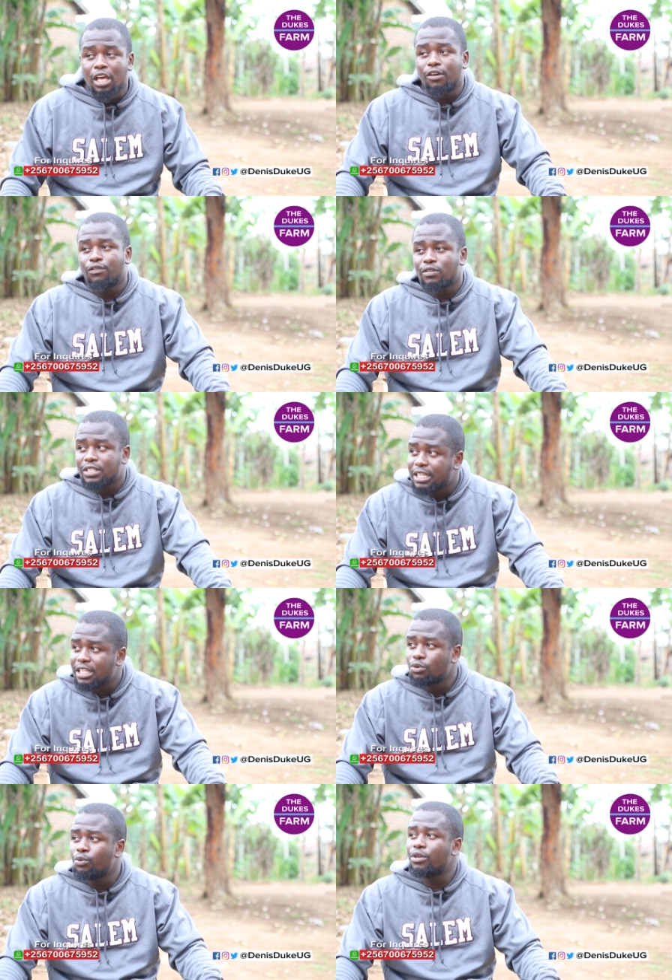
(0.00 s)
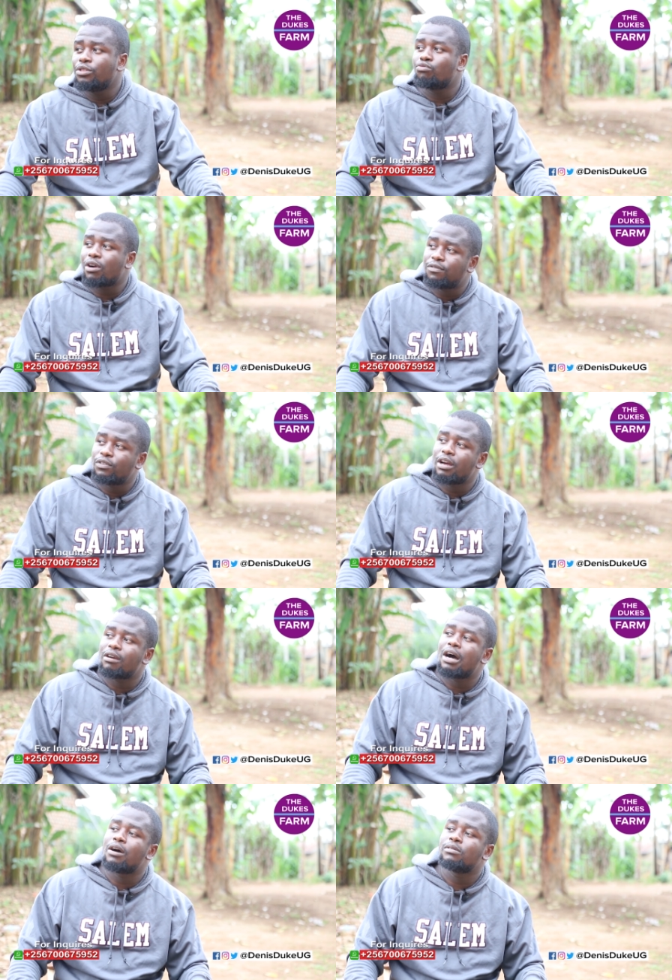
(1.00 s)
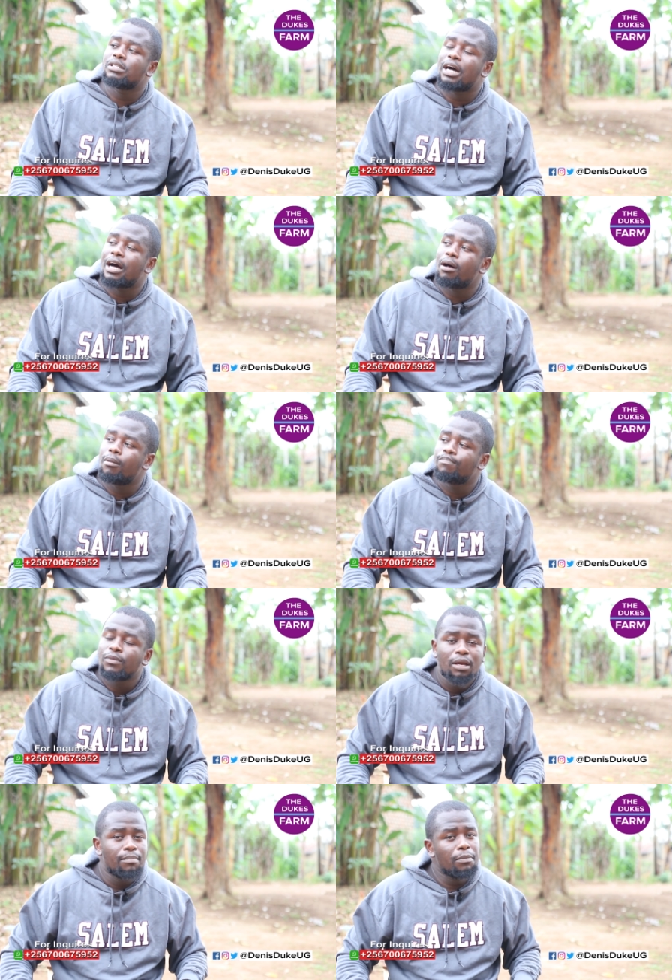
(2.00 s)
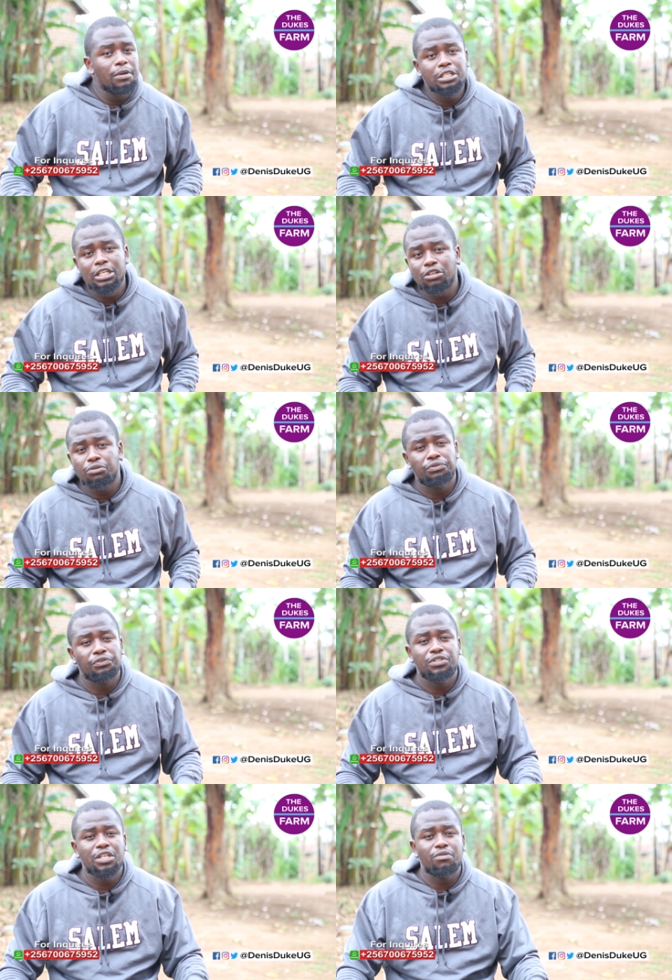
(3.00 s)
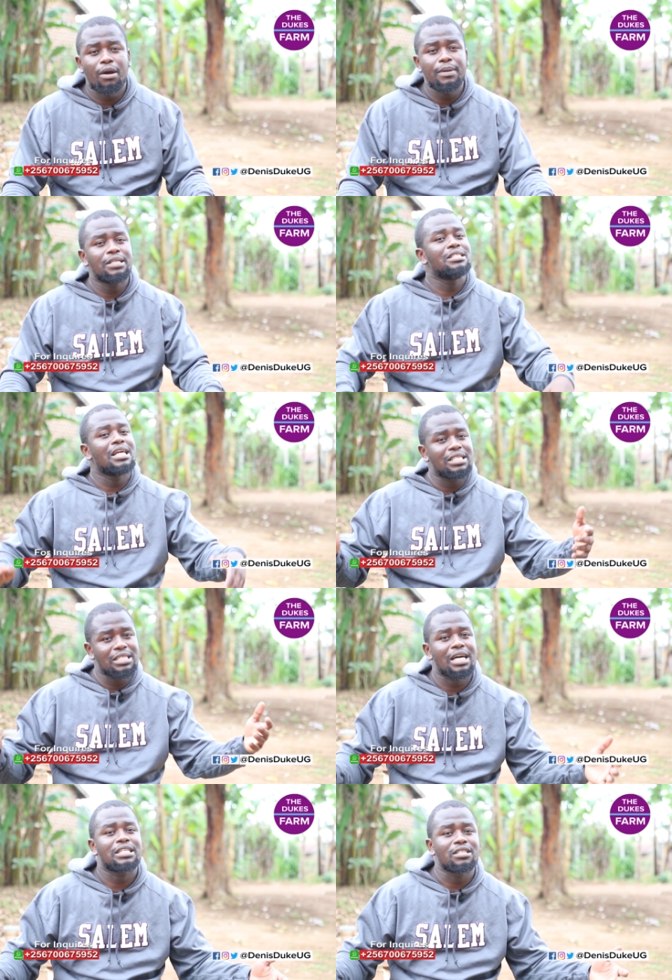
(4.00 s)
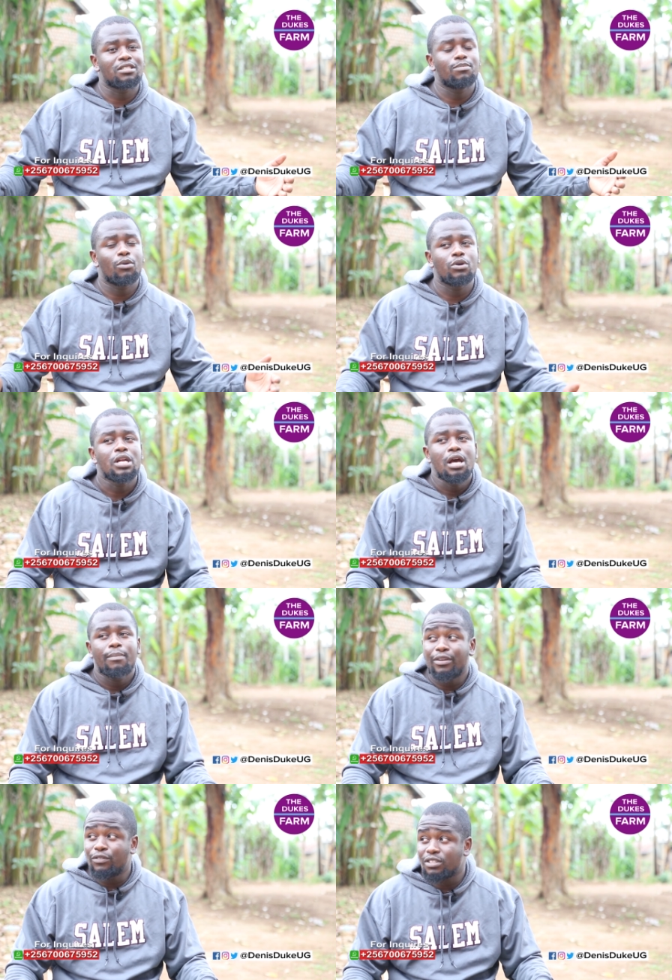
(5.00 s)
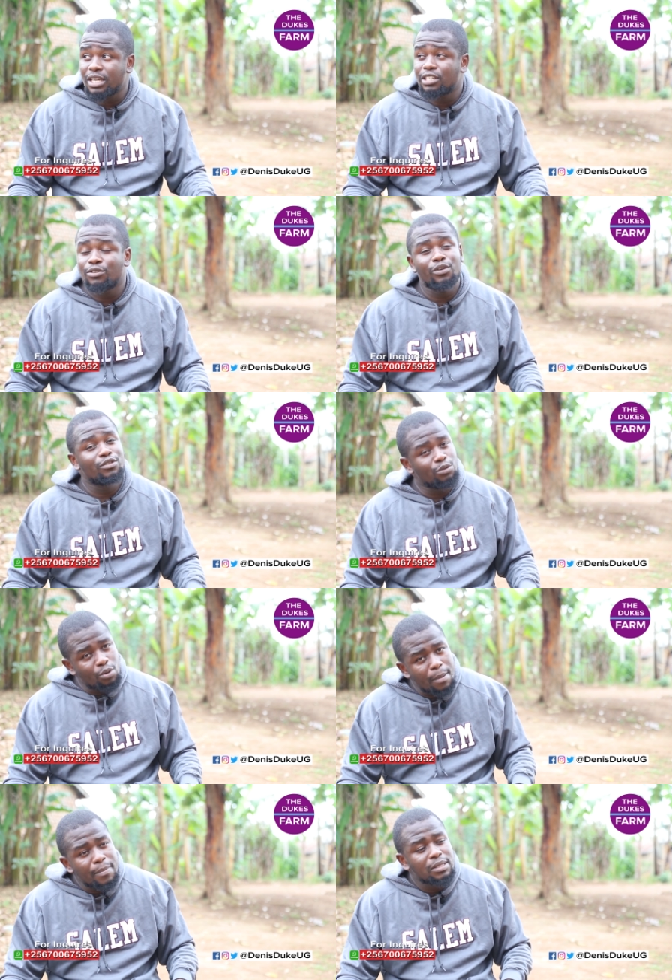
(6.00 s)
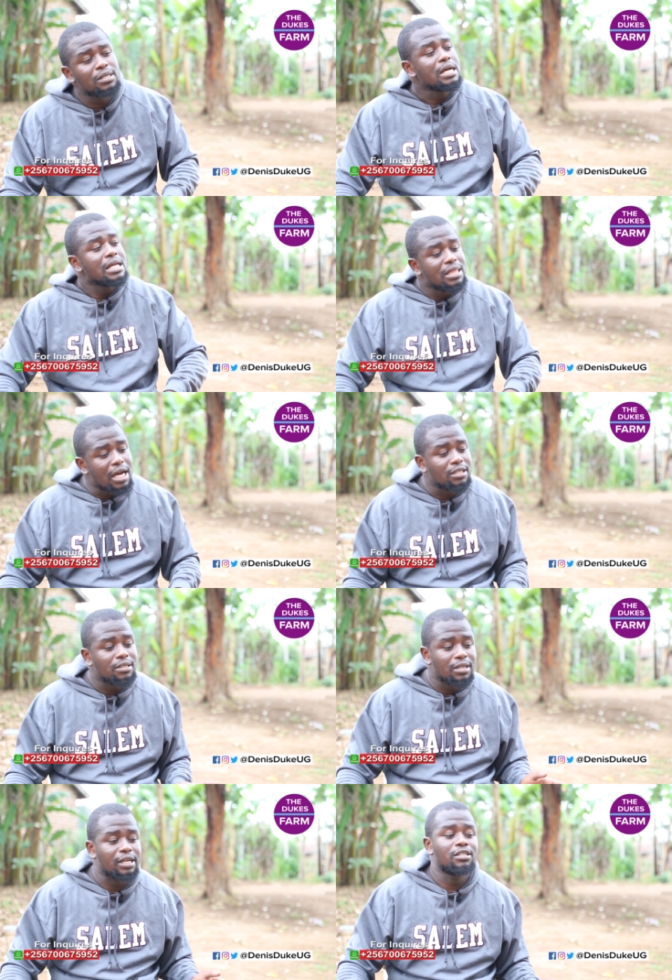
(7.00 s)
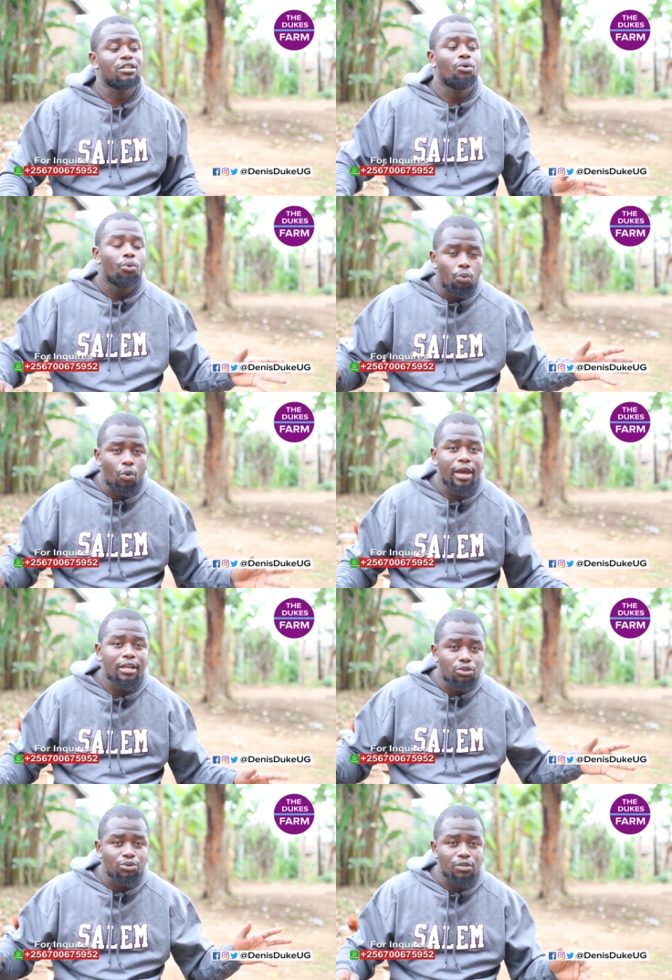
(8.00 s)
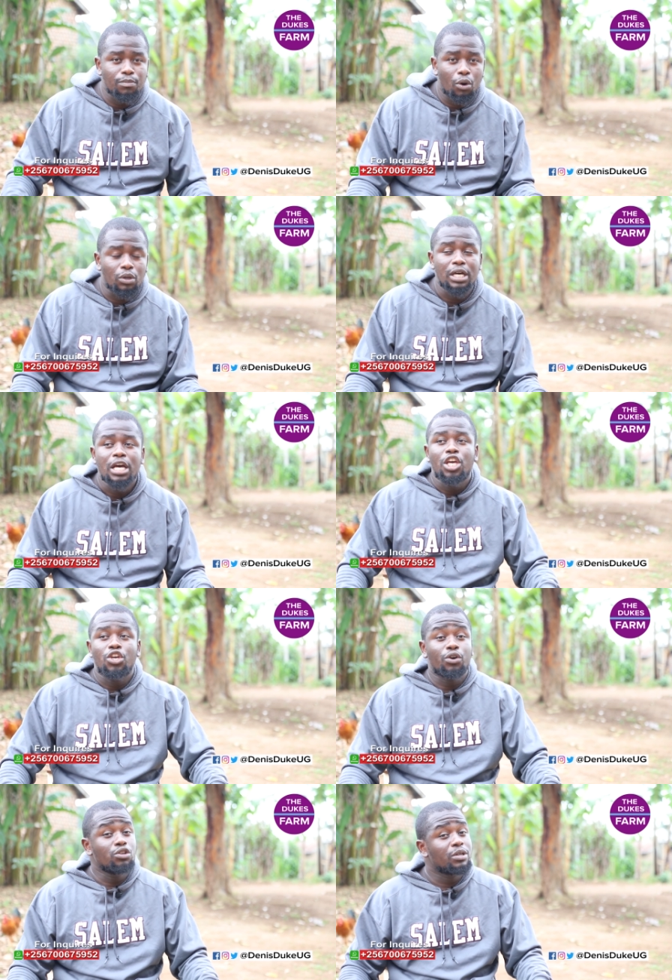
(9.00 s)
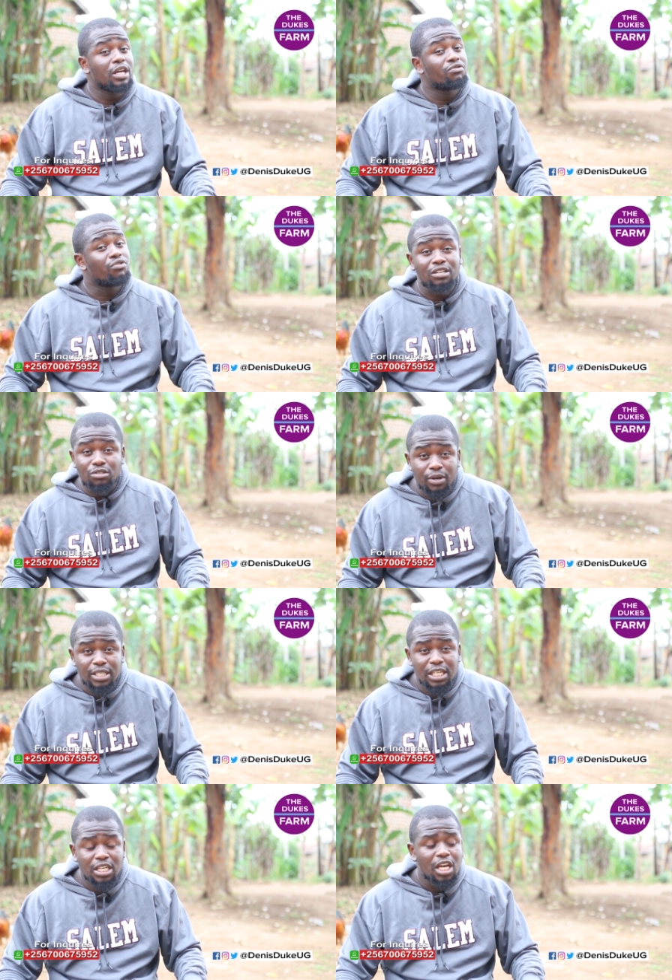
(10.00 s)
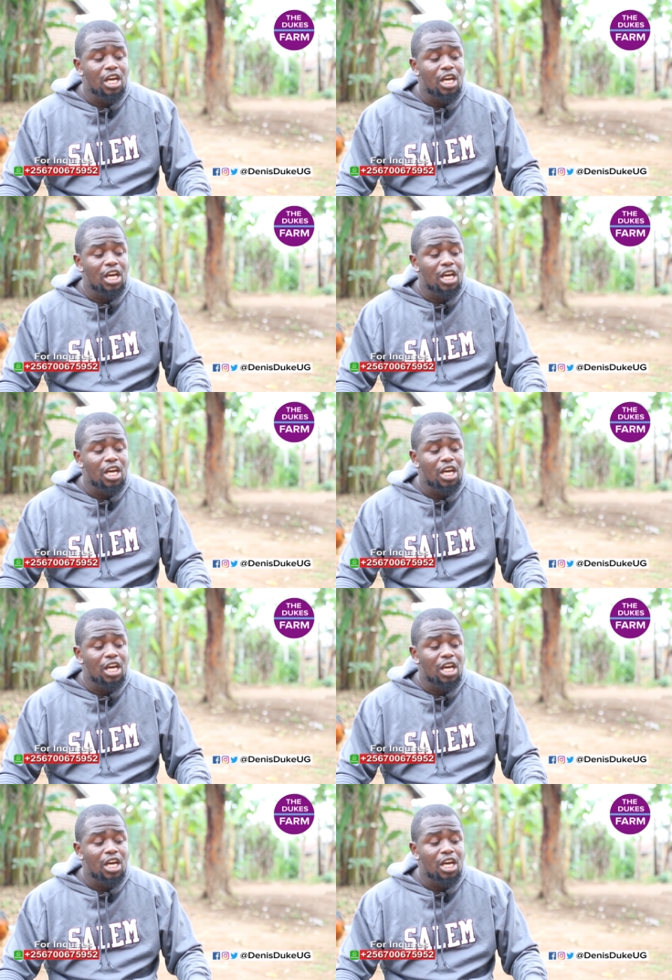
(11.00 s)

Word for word: If you started with roughly around um, maybe ten to fifteen rabbits, that's starting small. But if you started with two rabbits, that's starting way too small. You're going to get frustrated.